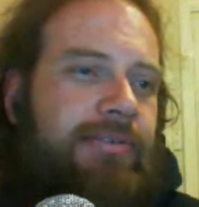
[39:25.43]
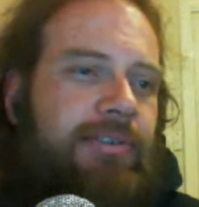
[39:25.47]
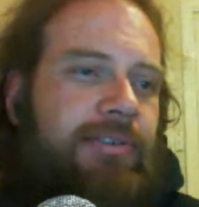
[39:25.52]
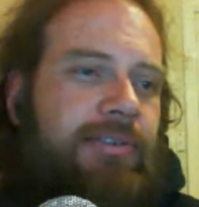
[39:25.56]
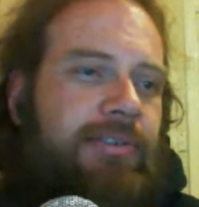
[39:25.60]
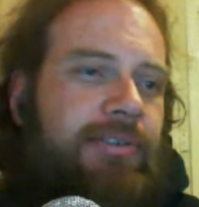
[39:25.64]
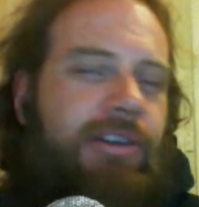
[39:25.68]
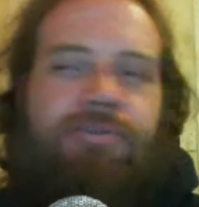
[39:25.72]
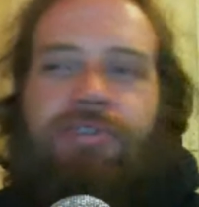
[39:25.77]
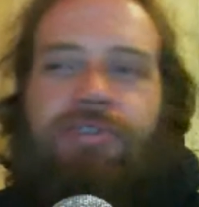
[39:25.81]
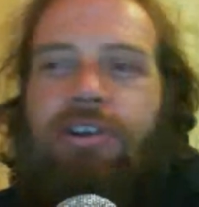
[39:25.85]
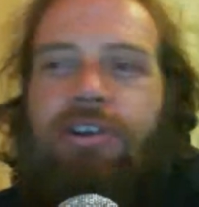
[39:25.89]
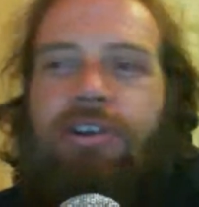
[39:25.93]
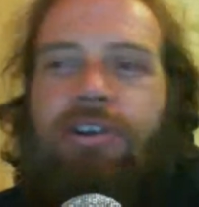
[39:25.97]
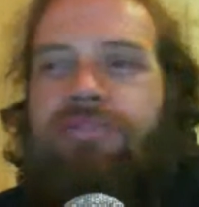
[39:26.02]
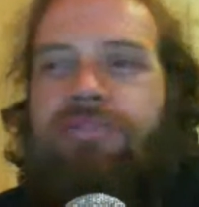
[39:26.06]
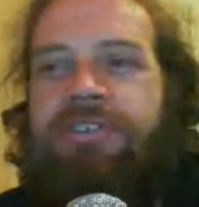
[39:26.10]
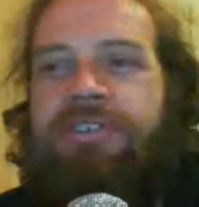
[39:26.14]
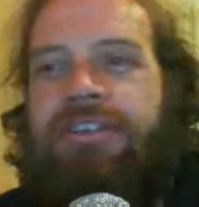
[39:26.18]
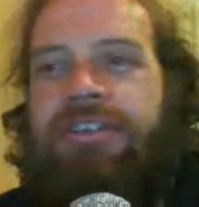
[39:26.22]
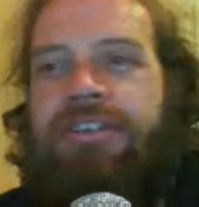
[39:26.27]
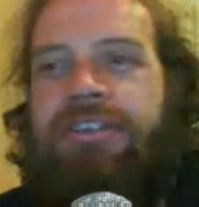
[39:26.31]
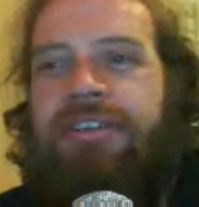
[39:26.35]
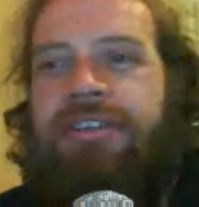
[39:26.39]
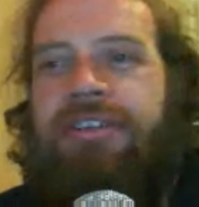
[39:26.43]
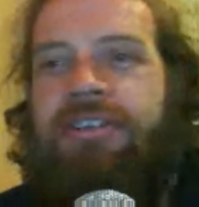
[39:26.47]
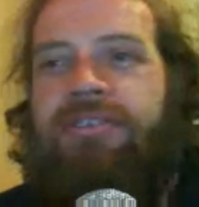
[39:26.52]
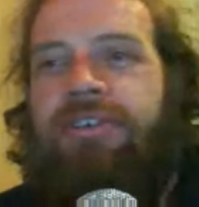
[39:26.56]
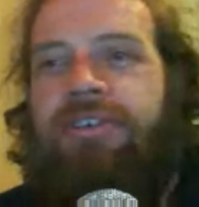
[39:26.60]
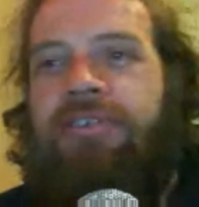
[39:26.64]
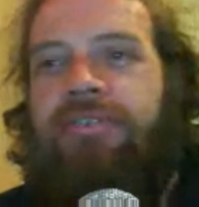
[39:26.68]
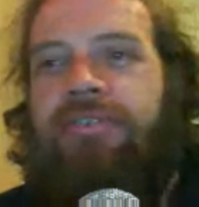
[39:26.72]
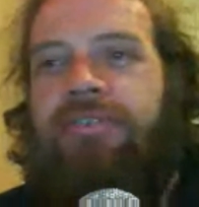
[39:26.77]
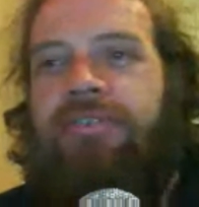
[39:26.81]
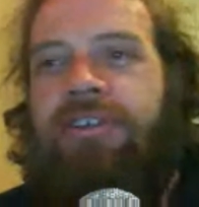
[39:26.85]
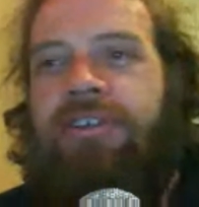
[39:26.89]

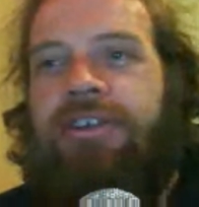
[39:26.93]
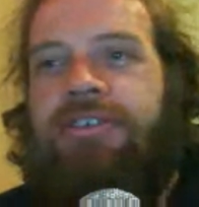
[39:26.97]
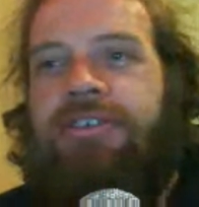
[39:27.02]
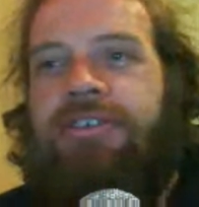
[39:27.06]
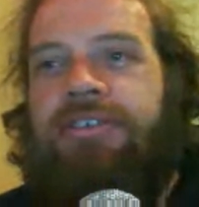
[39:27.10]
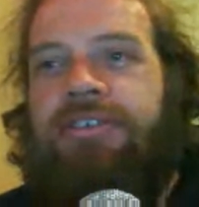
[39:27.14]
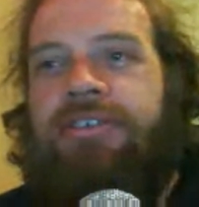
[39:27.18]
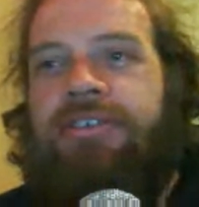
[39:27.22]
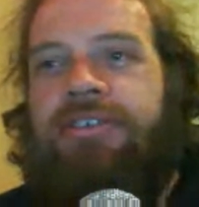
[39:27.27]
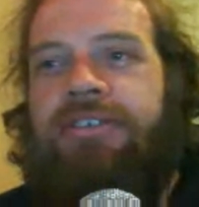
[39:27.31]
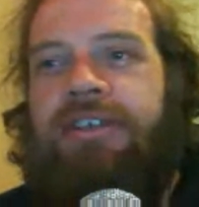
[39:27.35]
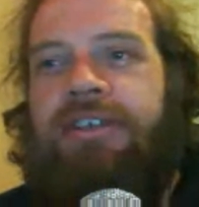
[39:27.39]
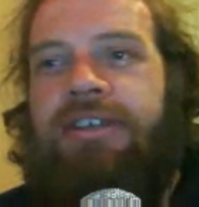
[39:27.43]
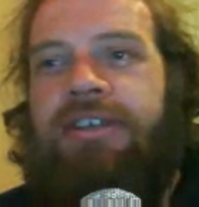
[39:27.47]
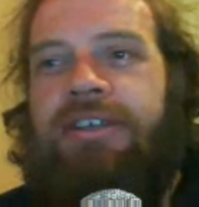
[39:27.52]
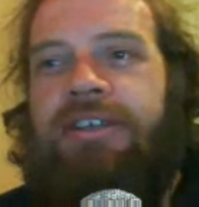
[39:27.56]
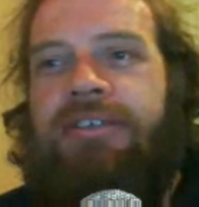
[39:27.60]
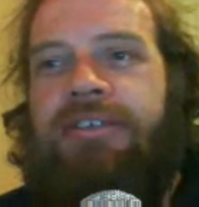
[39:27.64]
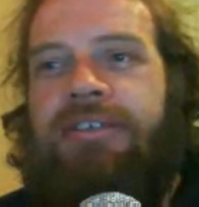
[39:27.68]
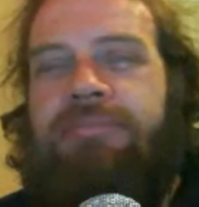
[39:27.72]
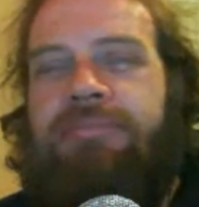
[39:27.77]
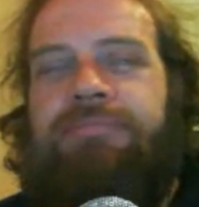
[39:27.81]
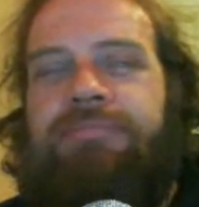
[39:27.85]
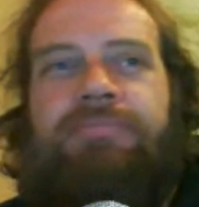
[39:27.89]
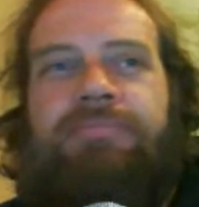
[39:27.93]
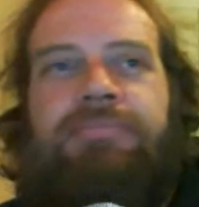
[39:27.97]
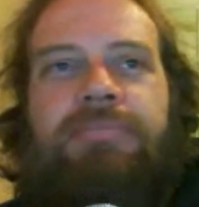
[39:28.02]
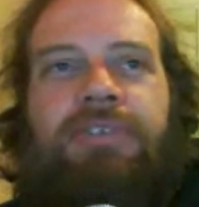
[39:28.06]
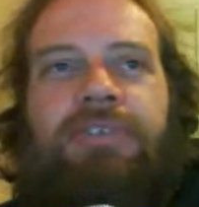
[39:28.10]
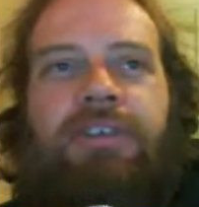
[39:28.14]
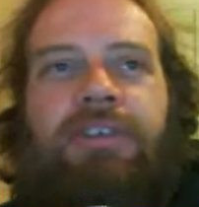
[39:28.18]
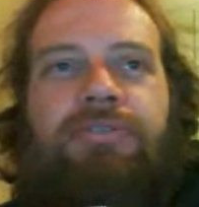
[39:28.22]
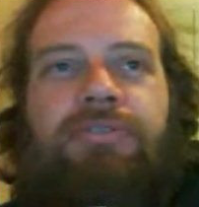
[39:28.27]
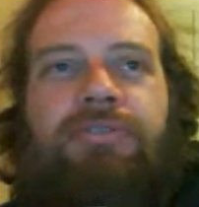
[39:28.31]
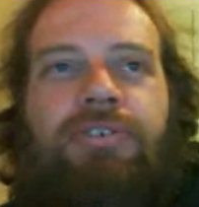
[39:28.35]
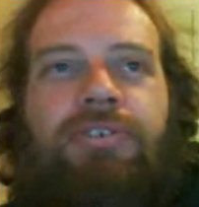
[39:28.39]
I've actually
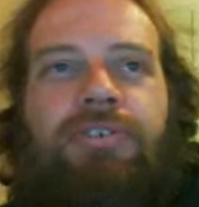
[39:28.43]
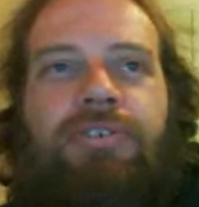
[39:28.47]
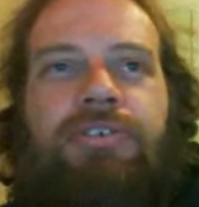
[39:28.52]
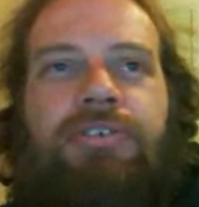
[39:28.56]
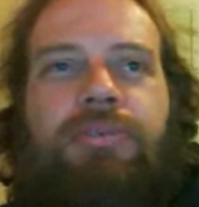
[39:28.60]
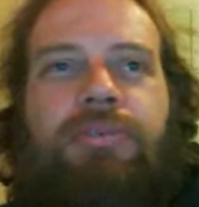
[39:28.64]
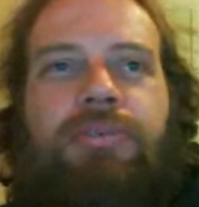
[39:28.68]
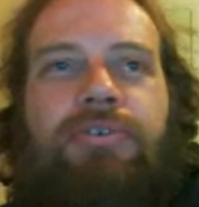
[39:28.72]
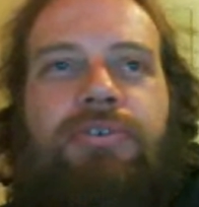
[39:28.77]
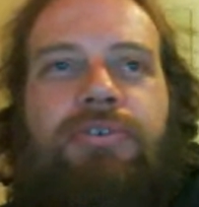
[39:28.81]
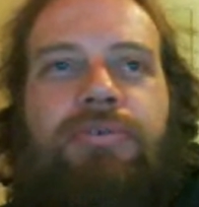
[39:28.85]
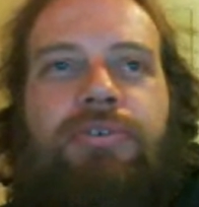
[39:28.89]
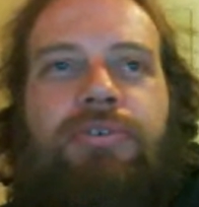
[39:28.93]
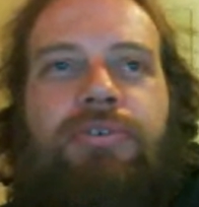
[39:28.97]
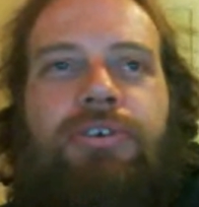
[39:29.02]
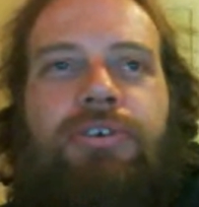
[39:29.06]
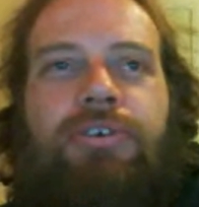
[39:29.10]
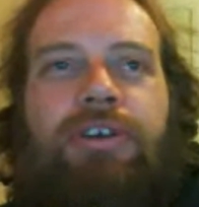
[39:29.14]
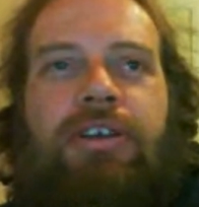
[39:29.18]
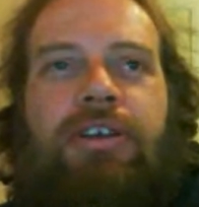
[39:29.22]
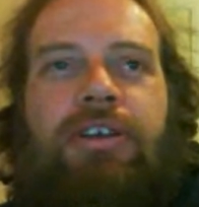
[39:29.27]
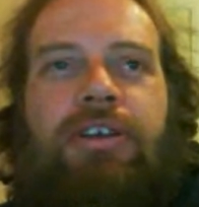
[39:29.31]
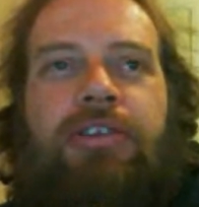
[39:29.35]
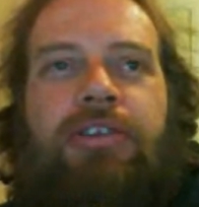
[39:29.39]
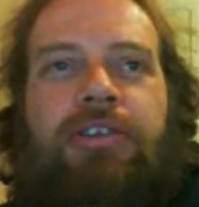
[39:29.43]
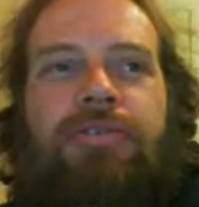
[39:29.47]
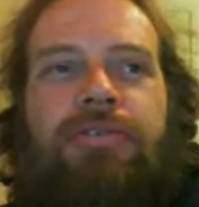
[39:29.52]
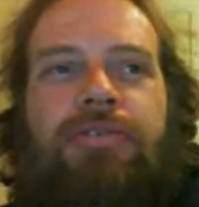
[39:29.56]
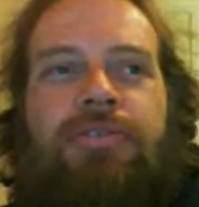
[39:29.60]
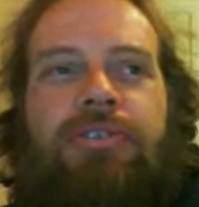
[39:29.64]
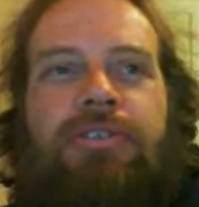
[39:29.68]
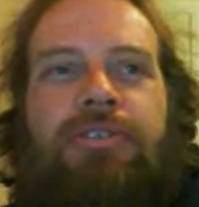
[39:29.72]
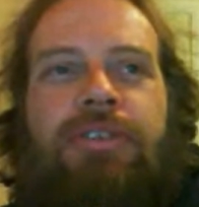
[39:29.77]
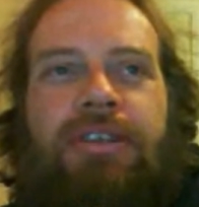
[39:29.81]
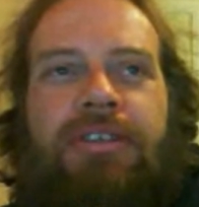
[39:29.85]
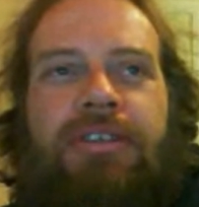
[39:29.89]
I've gotten to the point where I can
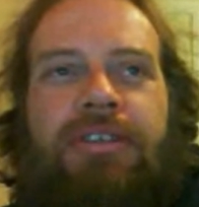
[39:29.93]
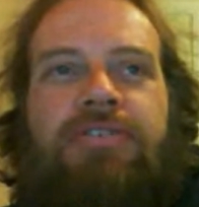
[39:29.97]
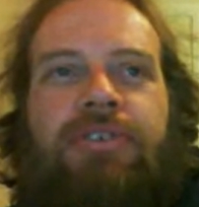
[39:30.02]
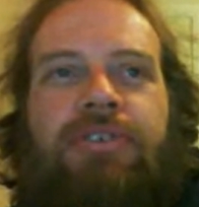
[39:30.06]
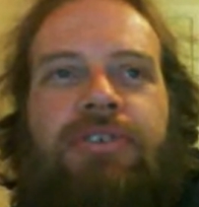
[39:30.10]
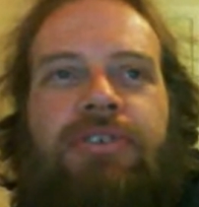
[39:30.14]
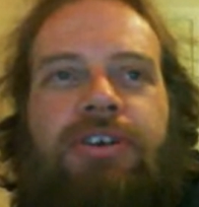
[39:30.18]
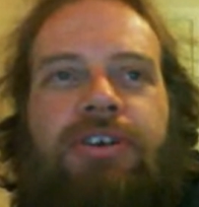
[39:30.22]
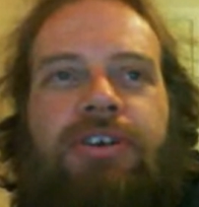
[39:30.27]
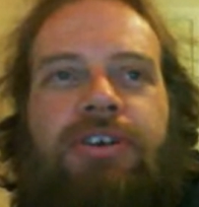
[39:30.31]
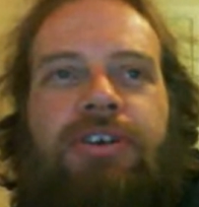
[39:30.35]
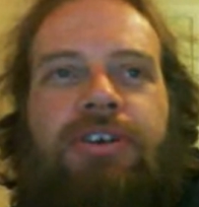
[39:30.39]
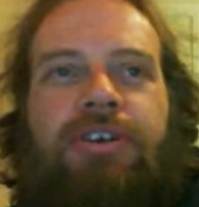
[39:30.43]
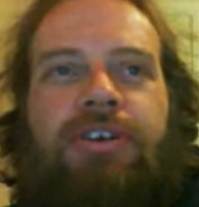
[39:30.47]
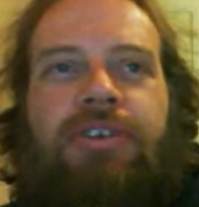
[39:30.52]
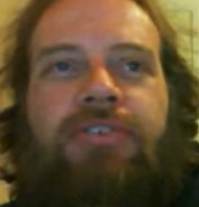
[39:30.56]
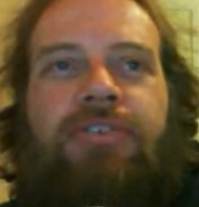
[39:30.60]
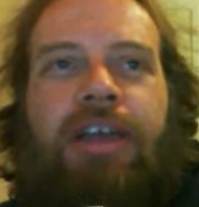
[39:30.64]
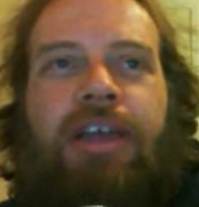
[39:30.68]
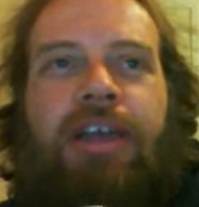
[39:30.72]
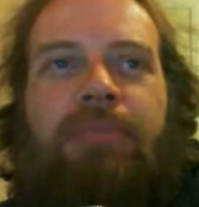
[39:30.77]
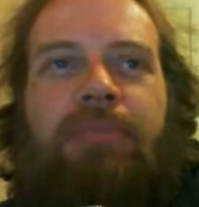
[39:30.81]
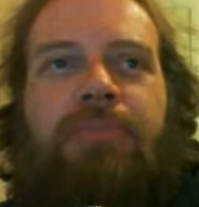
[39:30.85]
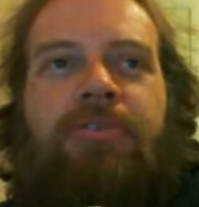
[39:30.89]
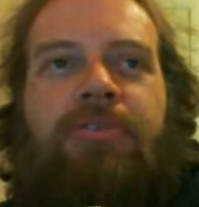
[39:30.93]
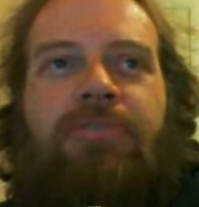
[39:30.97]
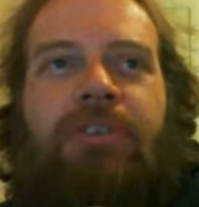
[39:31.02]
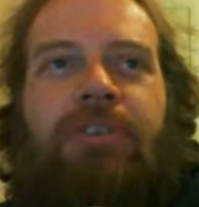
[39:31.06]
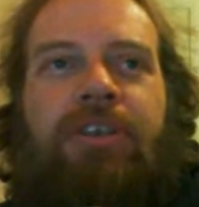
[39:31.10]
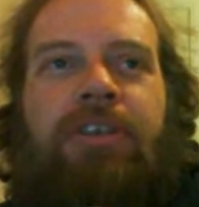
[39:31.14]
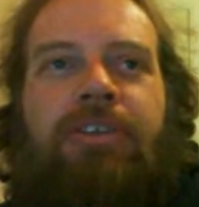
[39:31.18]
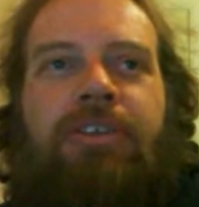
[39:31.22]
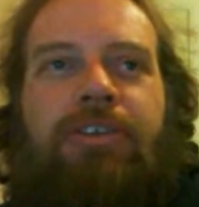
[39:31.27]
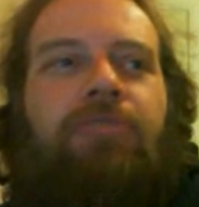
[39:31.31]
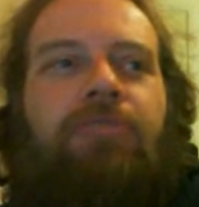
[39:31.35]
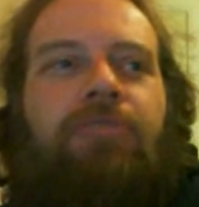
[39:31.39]
use the Nexus 5 camera
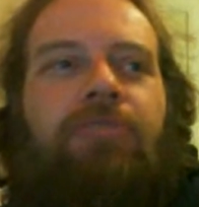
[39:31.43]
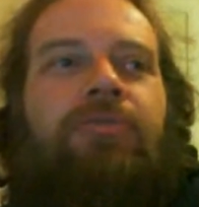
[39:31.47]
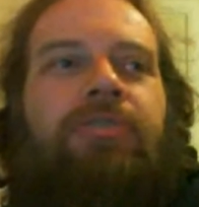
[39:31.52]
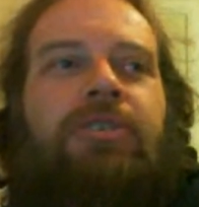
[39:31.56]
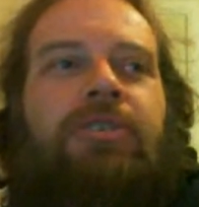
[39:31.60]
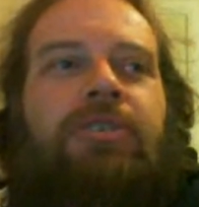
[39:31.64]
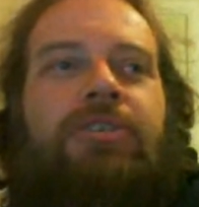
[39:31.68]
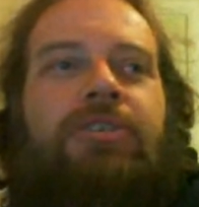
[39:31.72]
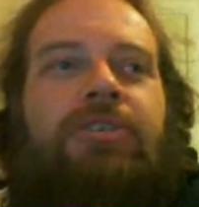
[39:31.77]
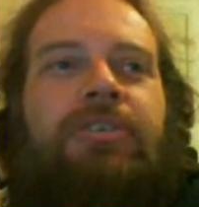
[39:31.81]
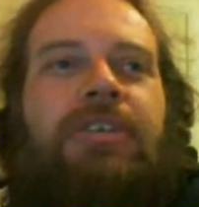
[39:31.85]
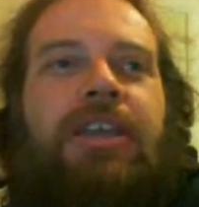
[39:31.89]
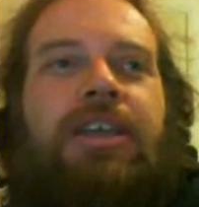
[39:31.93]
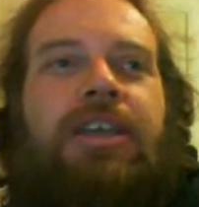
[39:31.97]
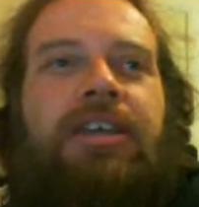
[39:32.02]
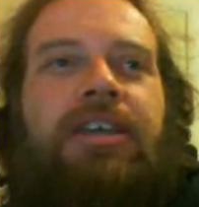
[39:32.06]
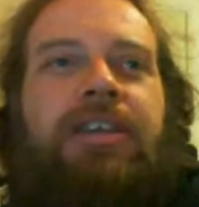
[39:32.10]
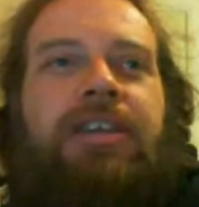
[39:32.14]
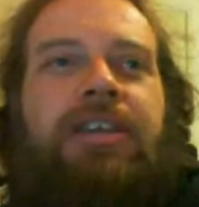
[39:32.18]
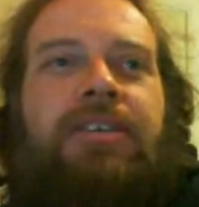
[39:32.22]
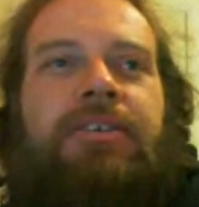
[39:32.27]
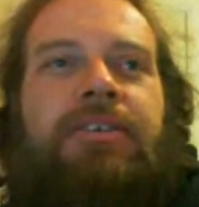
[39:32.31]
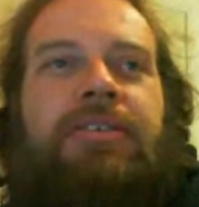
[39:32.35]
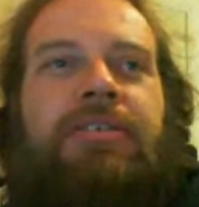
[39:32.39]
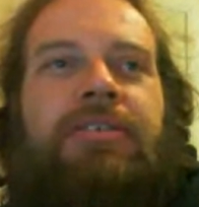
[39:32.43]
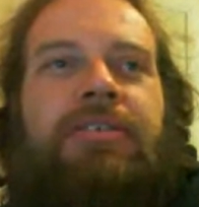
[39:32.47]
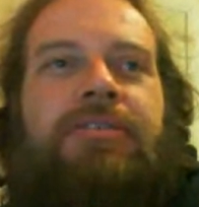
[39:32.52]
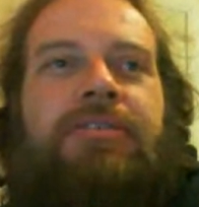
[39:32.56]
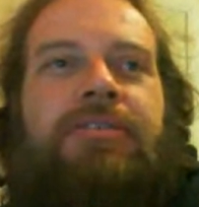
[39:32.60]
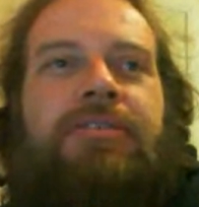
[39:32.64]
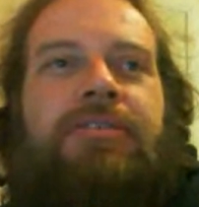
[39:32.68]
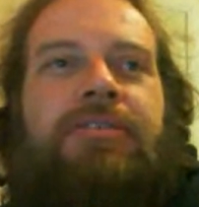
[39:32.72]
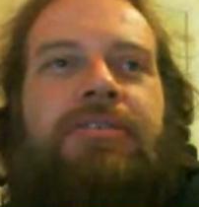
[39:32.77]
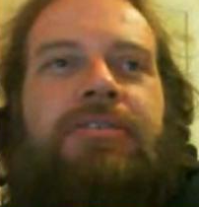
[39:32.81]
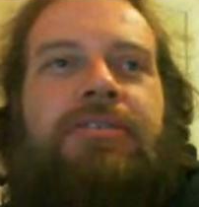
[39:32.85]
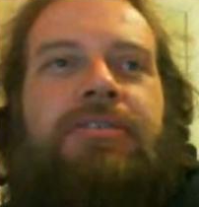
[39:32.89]
fairly confidently, and